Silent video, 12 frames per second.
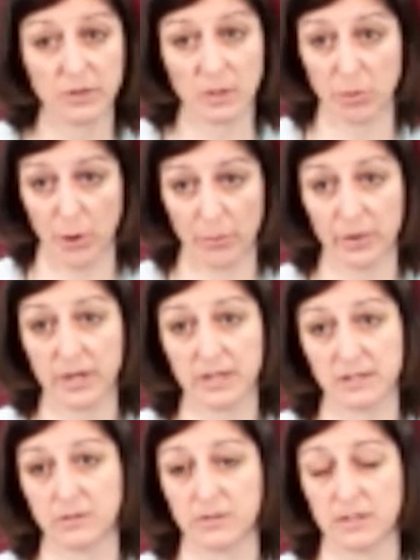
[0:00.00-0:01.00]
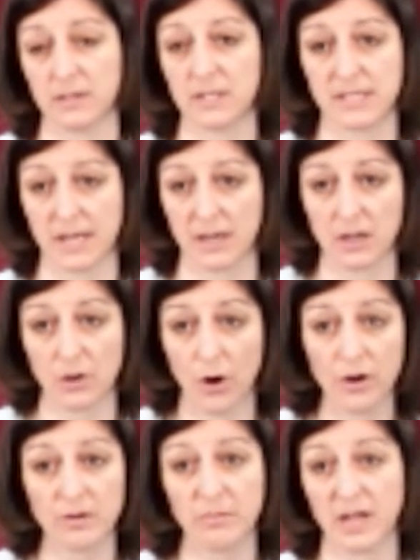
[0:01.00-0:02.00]
when appropriate to a second
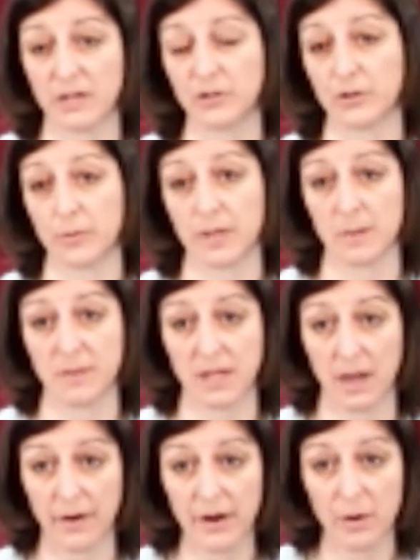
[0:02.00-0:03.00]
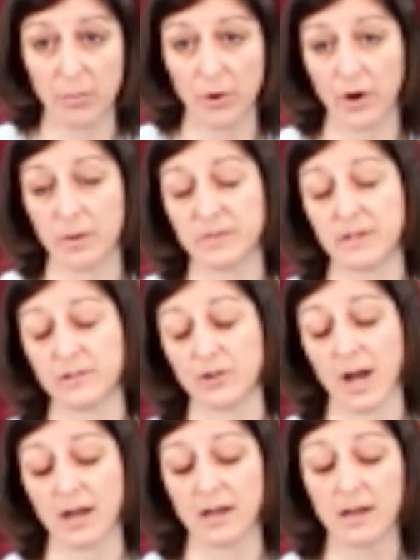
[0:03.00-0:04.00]
yard, making sure that the carrier program's on
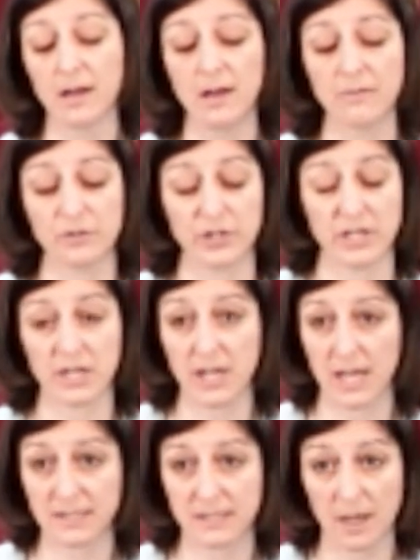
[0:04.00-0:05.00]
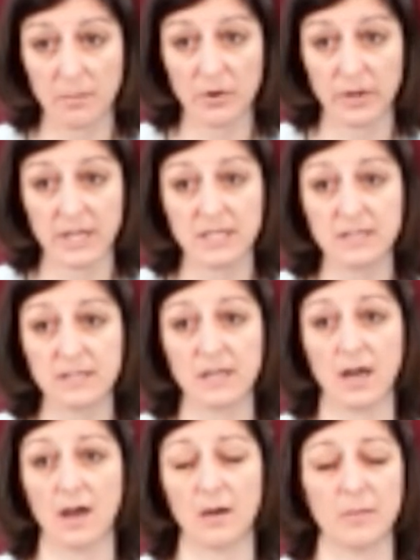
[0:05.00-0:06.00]
track, Virginia-class submarines,
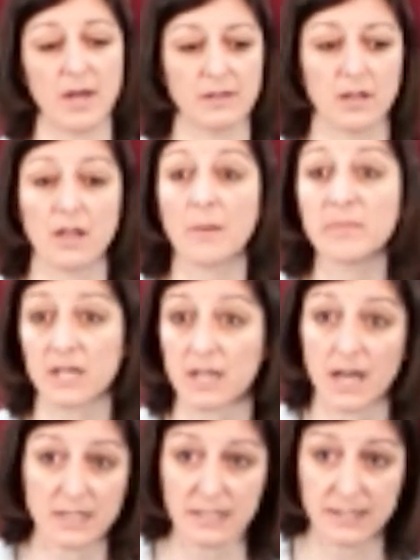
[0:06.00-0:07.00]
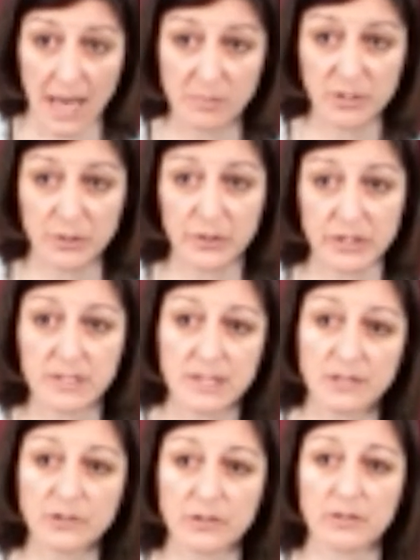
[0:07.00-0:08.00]
and Columbia-class is absolutely
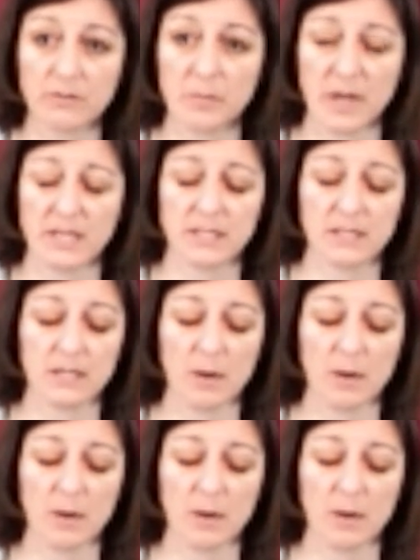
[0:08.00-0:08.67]
essential and remains the